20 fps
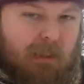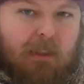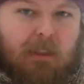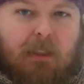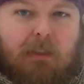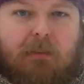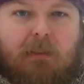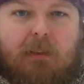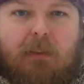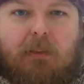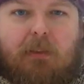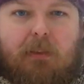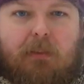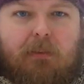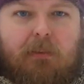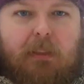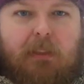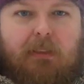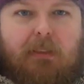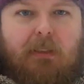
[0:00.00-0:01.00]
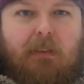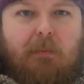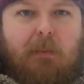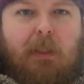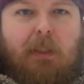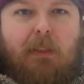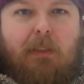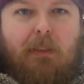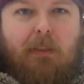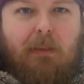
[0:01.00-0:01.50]
If it's restricting
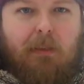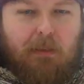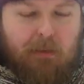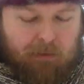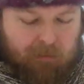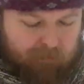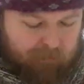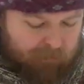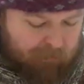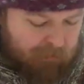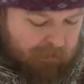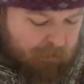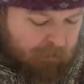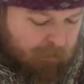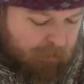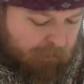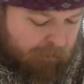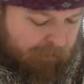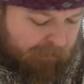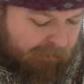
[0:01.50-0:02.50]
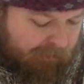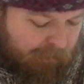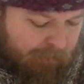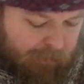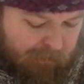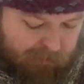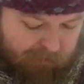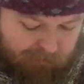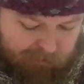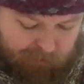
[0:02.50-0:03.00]
my movements a
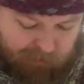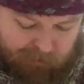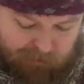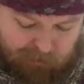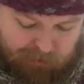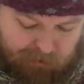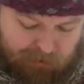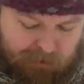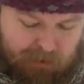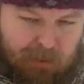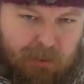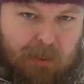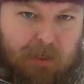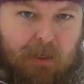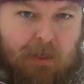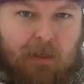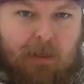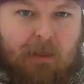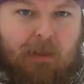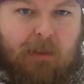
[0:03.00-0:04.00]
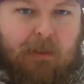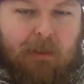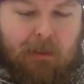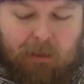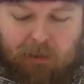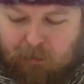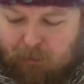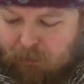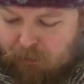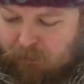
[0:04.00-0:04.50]
bit, I
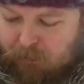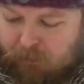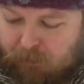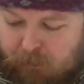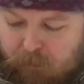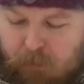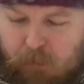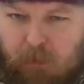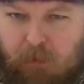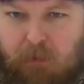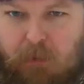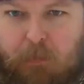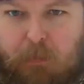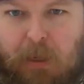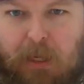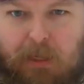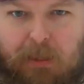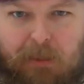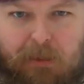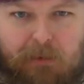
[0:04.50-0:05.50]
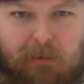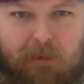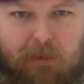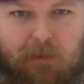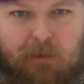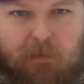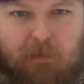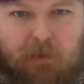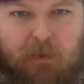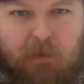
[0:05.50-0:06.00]
can pull the
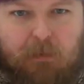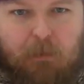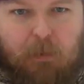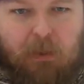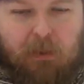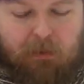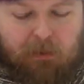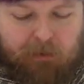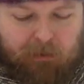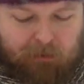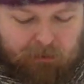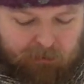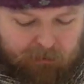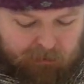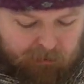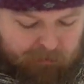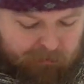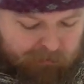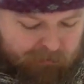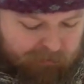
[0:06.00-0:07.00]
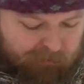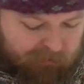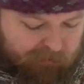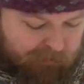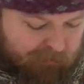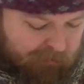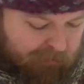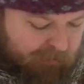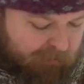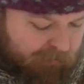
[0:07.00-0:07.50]
front part
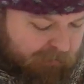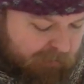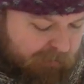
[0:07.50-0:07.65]
in,